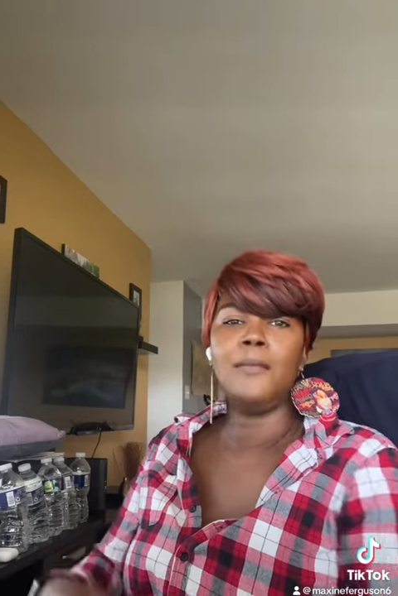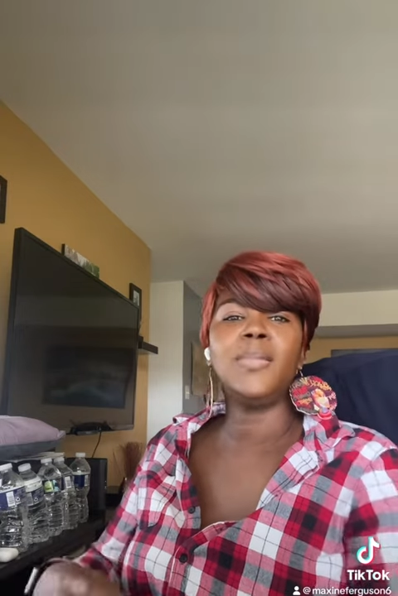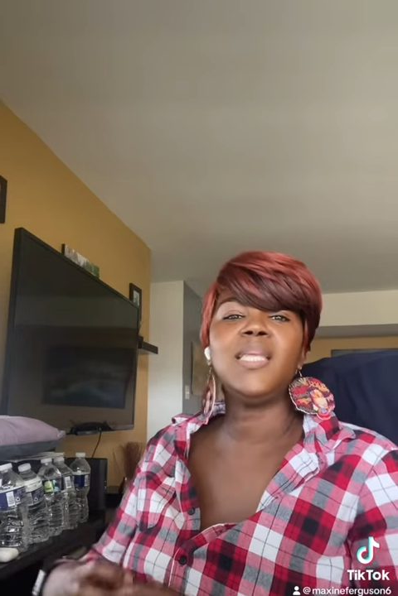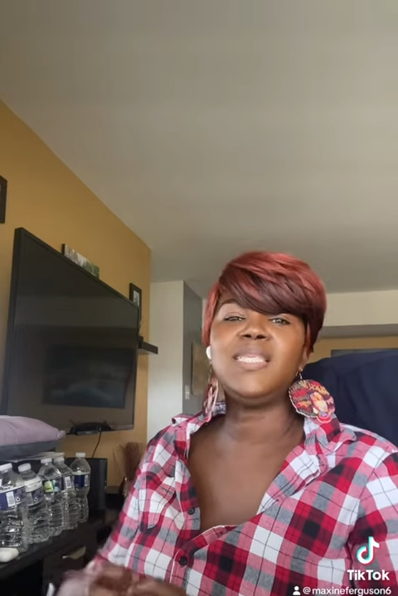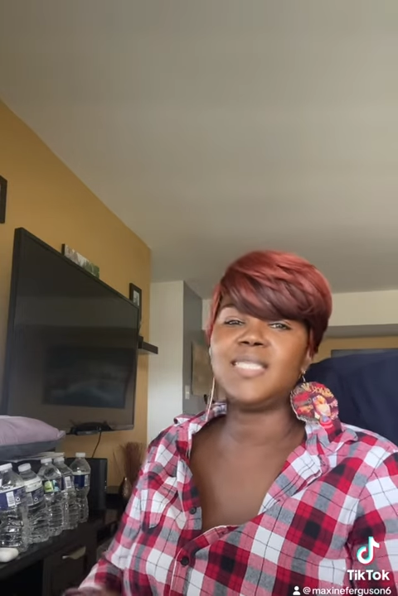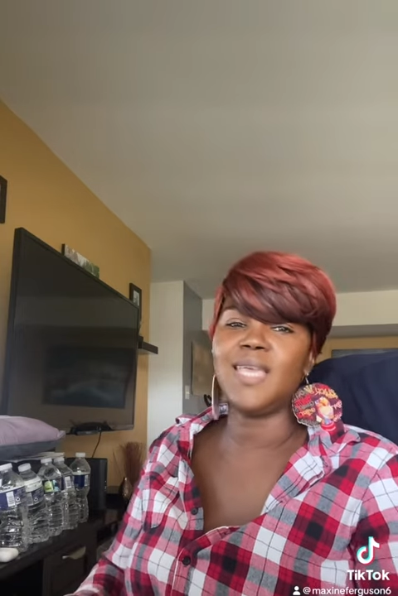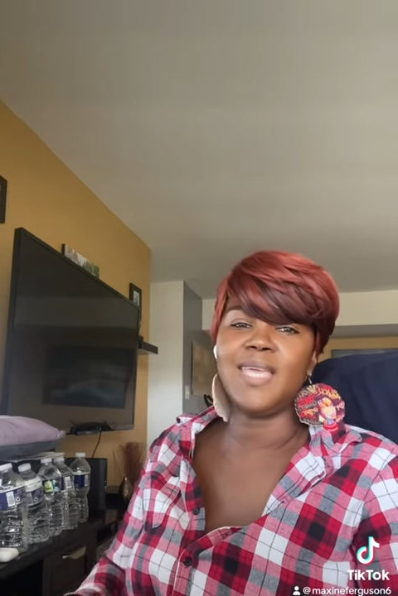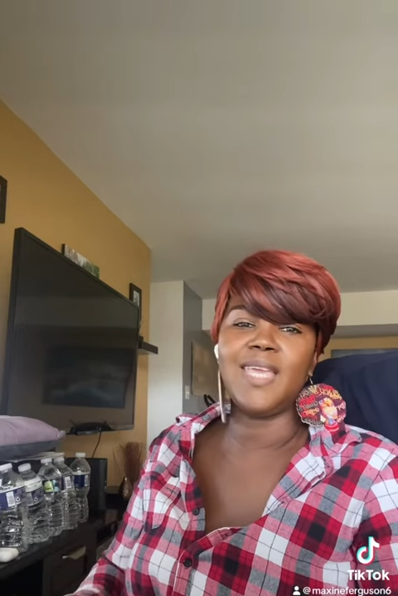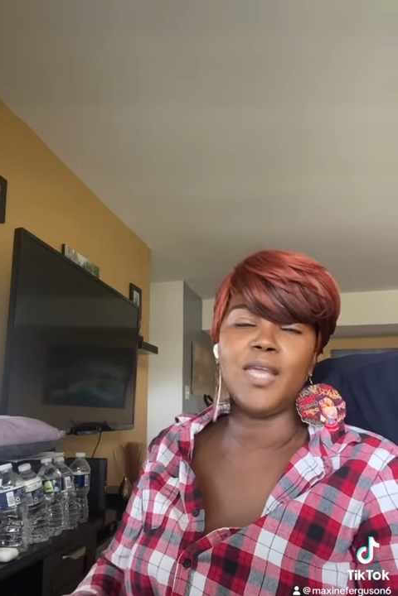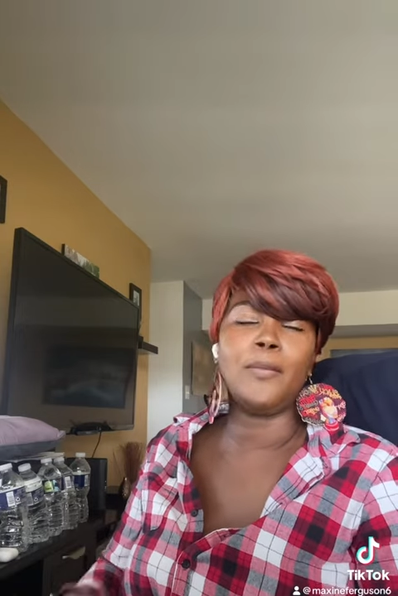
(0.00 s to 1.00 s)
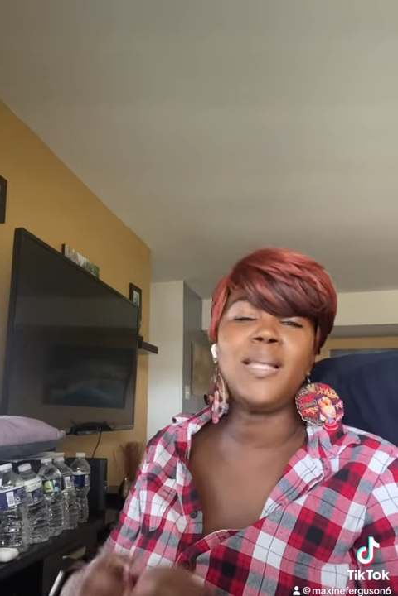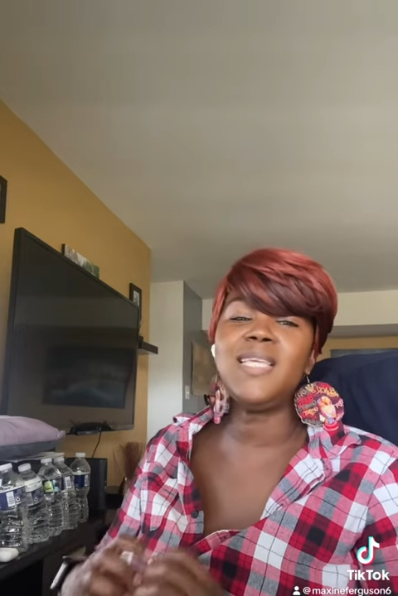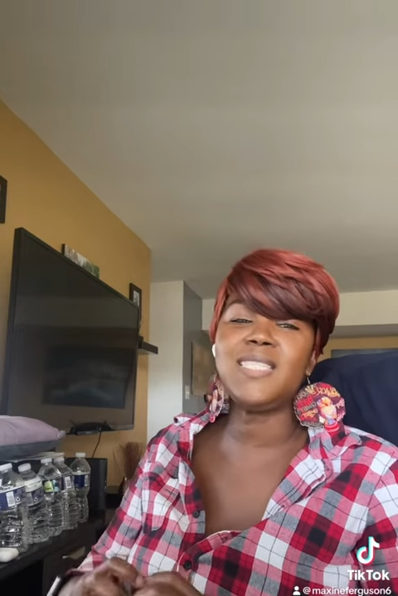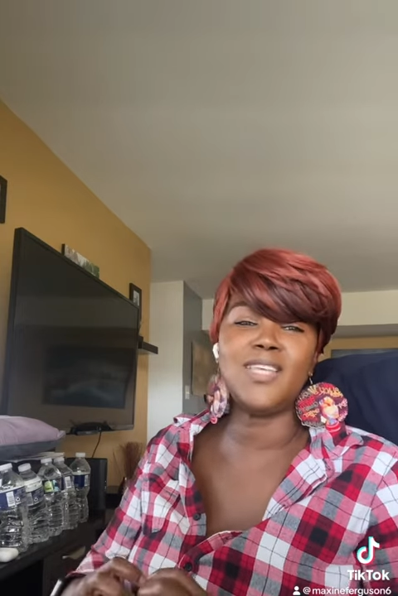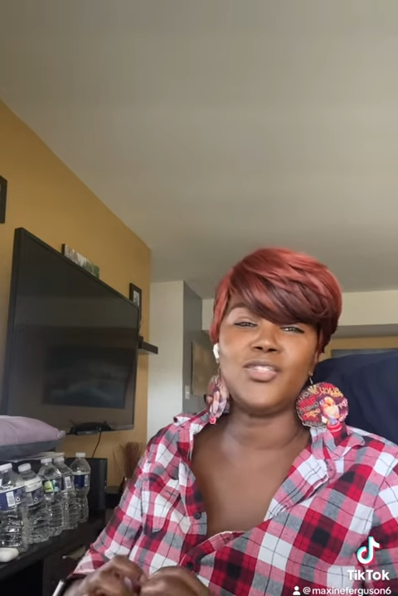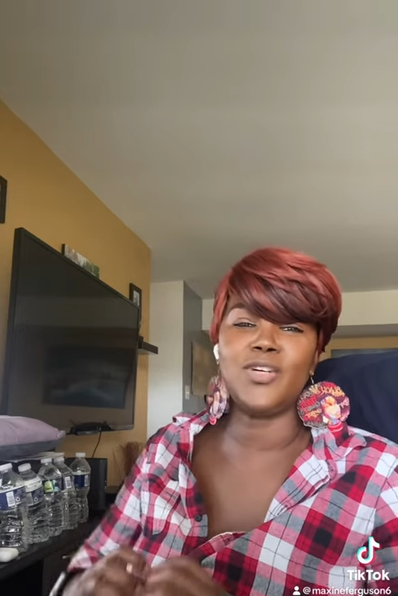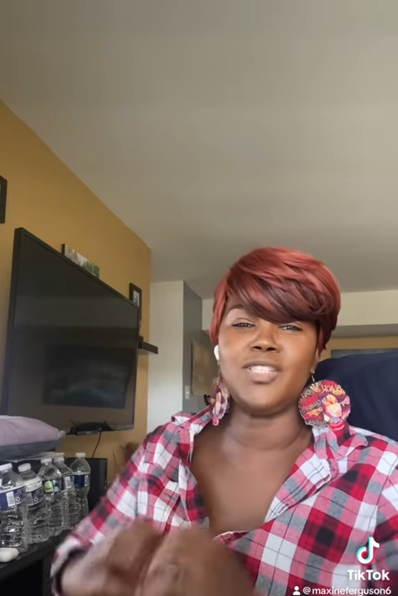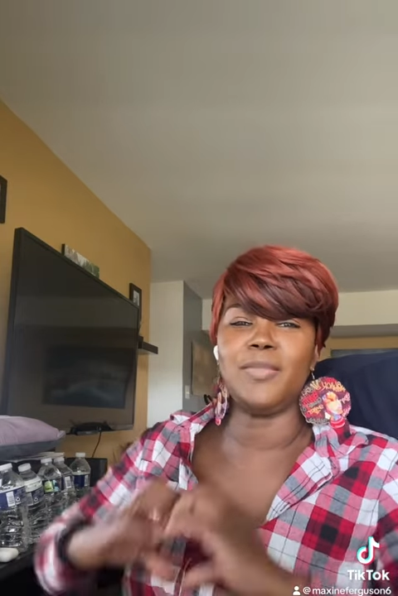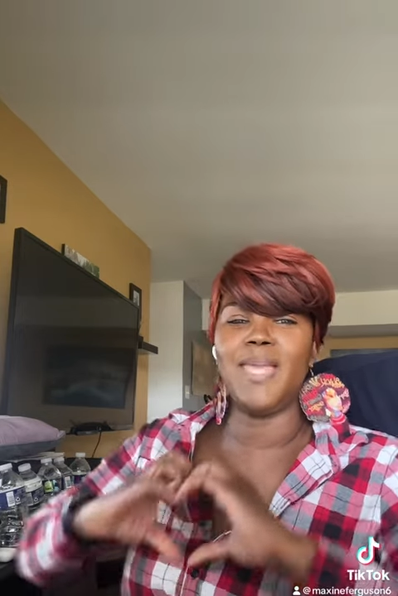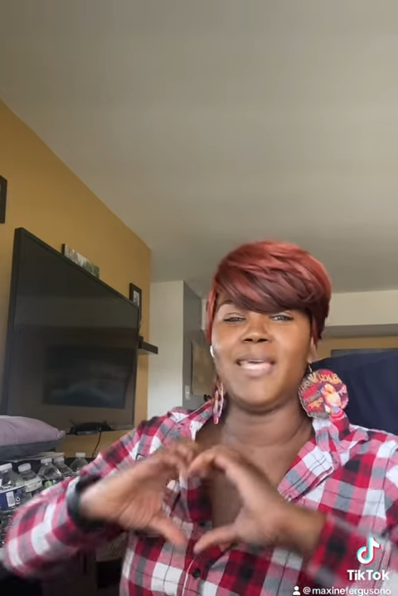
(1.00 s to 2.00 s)
Please take care. Please enjoy
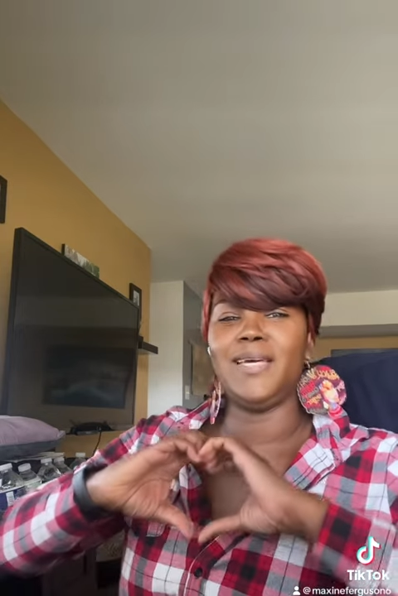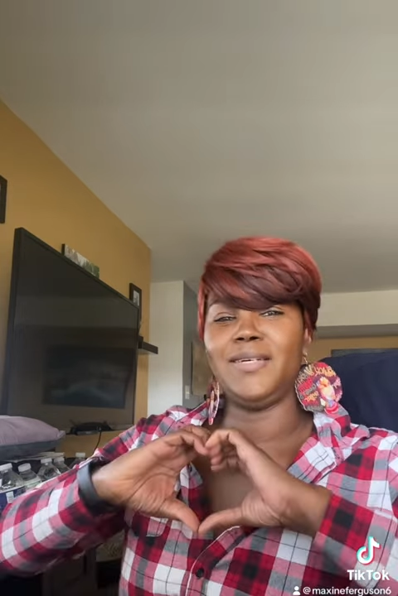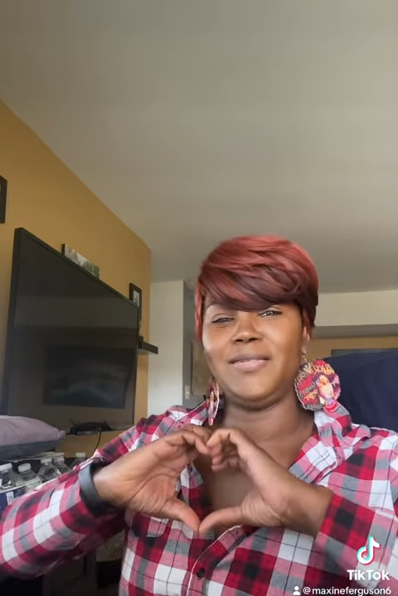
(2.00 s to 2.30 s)
Jamaica.